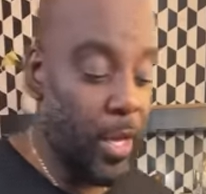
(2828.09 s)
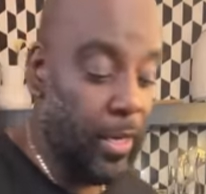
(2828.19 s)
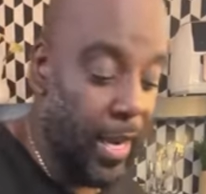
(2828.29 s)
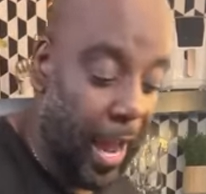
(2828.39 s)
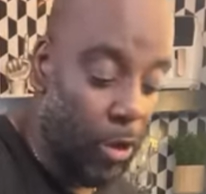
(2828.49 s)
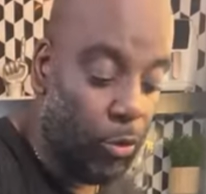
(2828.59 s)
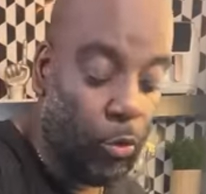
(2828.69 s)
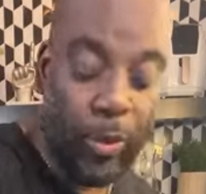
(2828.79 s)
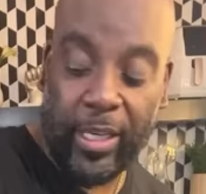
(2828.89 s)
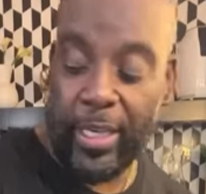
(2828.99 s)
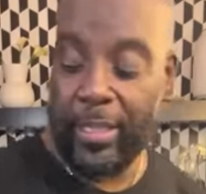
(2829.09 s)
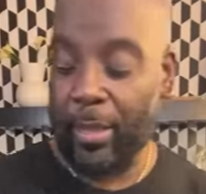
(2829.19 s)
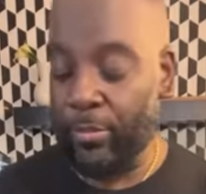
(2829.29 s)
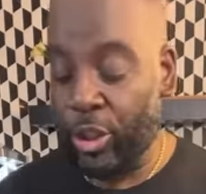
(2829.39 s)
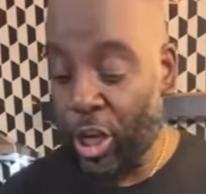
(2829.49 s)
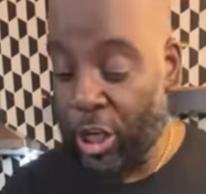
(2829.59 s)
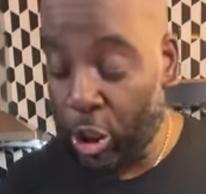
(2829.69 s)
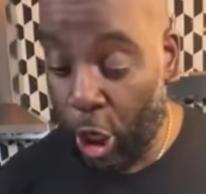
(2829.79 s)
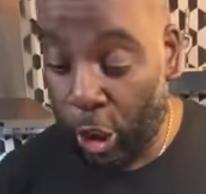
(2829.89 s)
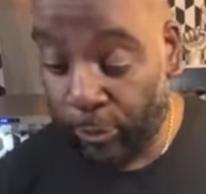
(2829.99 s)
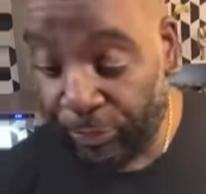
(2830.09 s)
Now, we need some ginger.